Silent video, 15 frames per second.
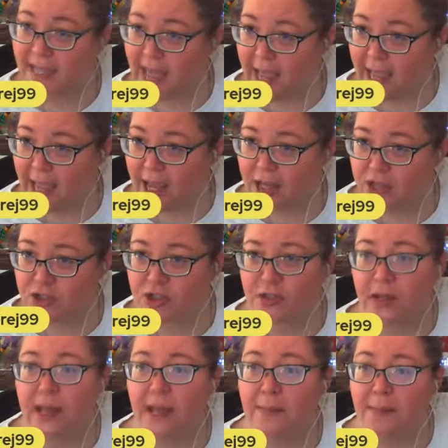
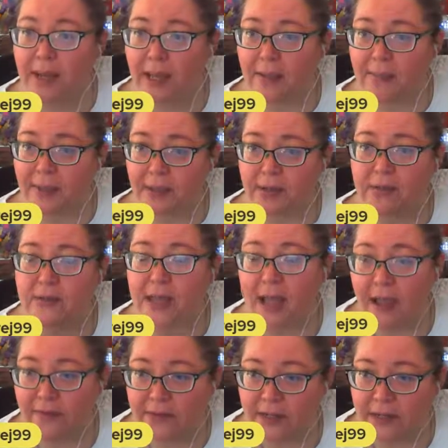cash, and pay bills.
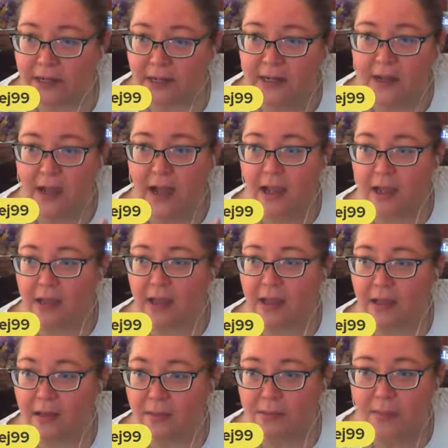I've done it. I
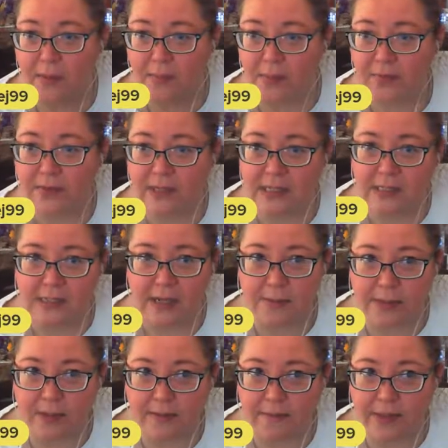am a perfect
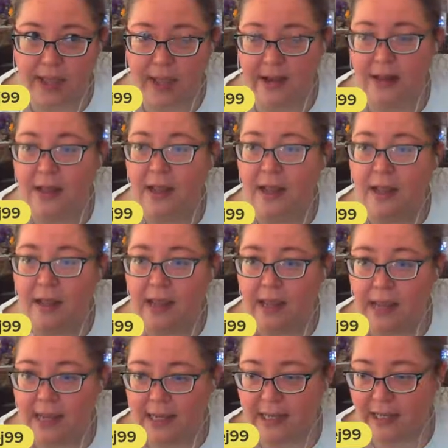example of that.
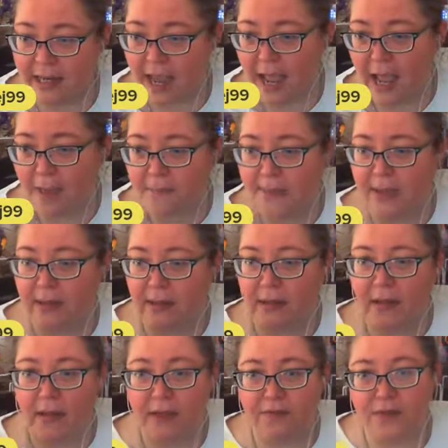It can happen.
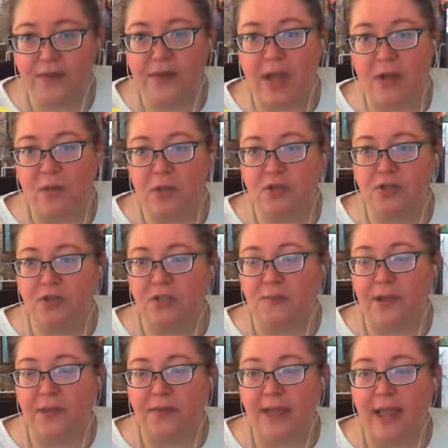If you've got questions
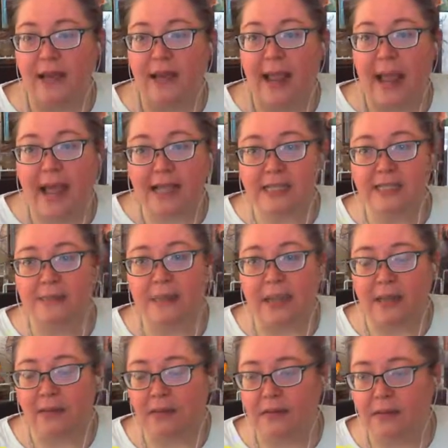about that, ask
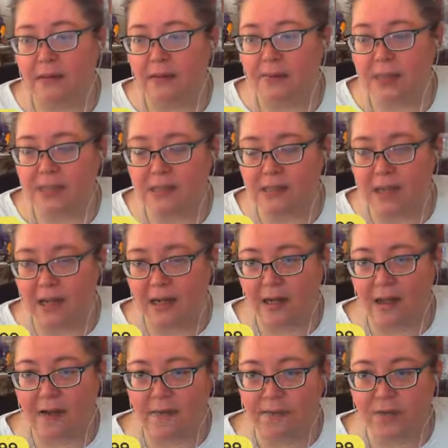me. Because I
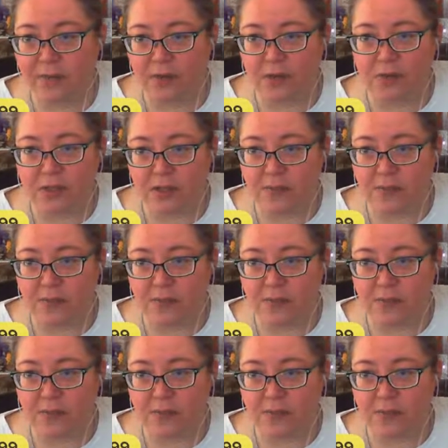love those